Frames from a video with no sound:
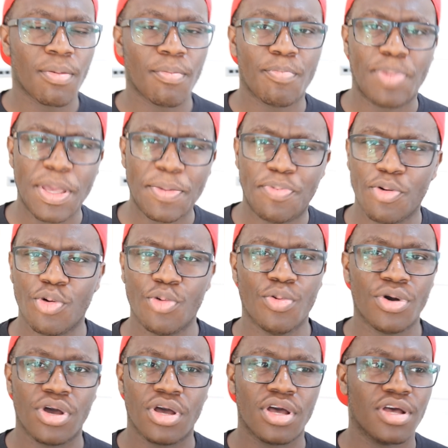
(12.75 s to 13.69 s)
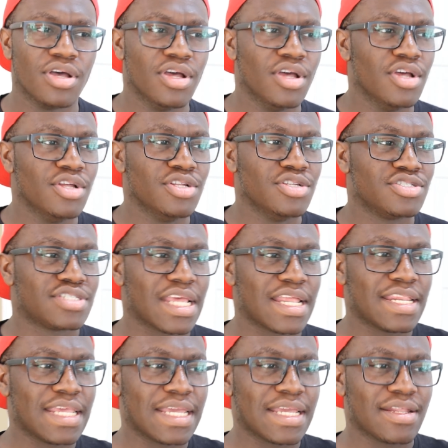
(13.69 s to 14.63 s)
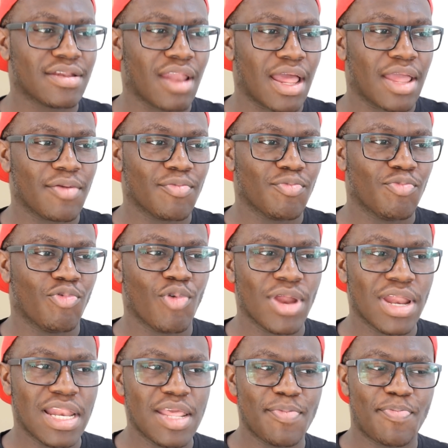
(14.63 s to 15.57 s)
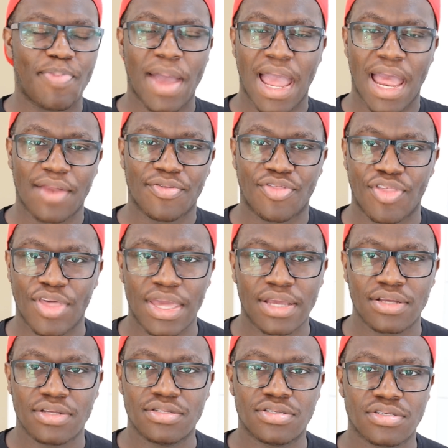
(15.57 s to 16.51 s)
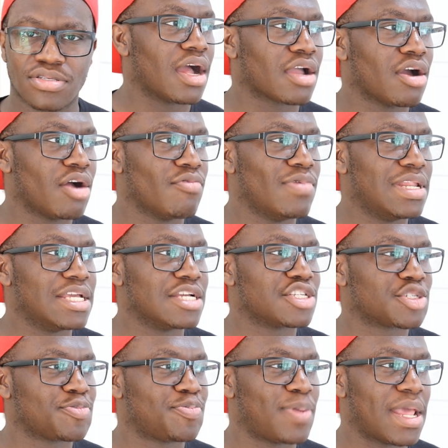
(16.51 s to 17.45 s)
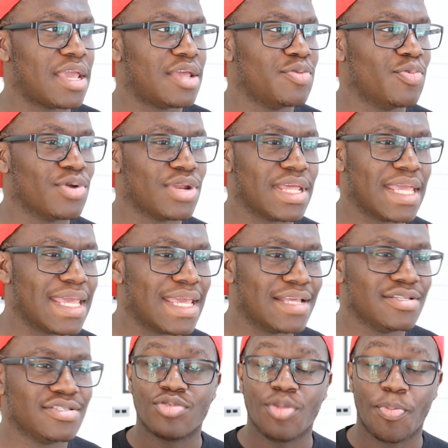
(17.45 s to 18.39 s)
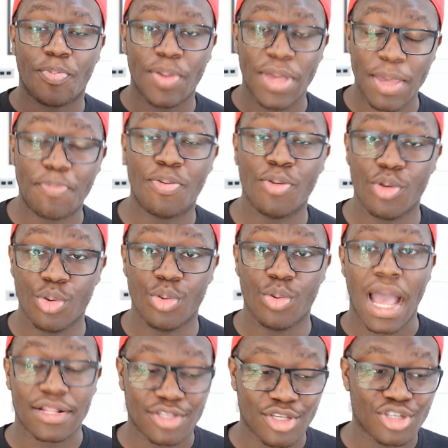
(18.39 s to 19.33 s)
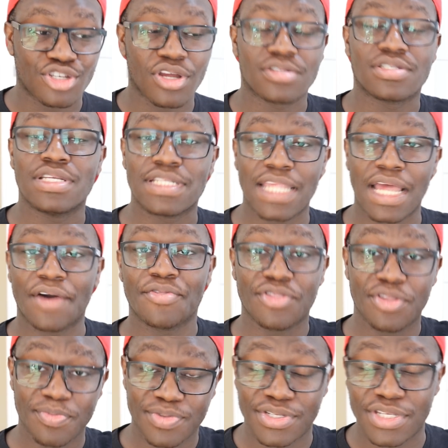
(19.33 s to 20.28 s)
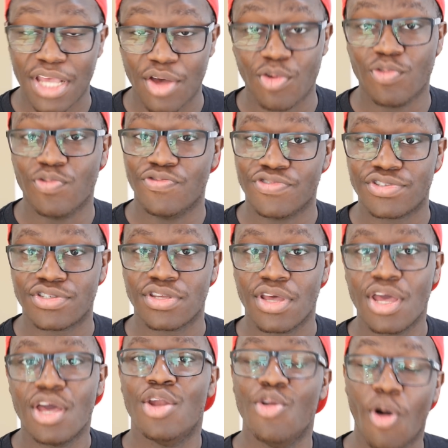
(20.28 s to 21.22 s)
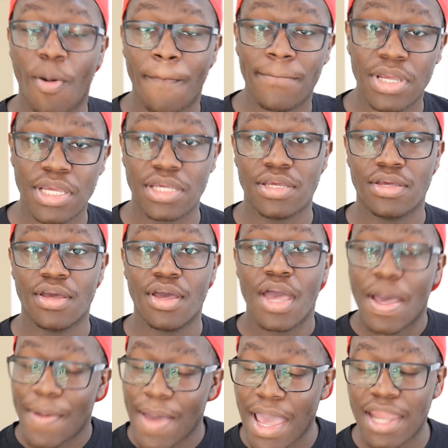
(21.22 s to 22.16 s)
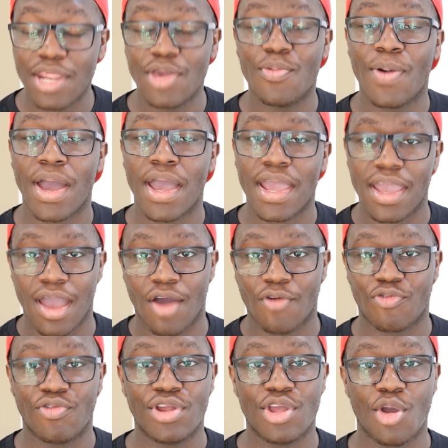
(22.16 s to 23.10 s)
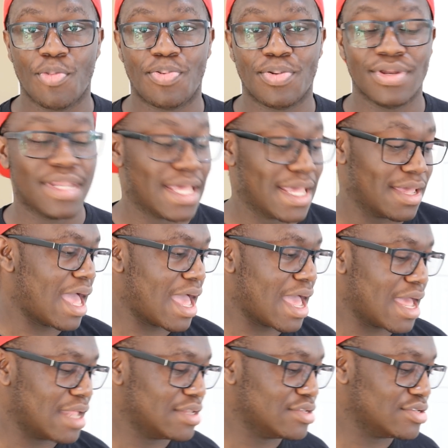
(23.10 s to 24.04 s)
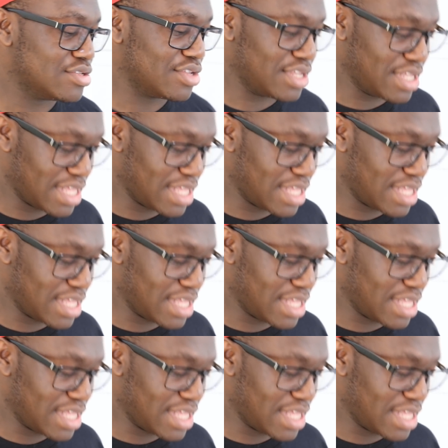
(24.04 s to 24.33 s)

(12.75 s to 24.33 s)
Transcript: some people were sending like really bad things. I can't really explain what it is. The people had to shut it down themselves. Not me. Anyway, I've reopened it and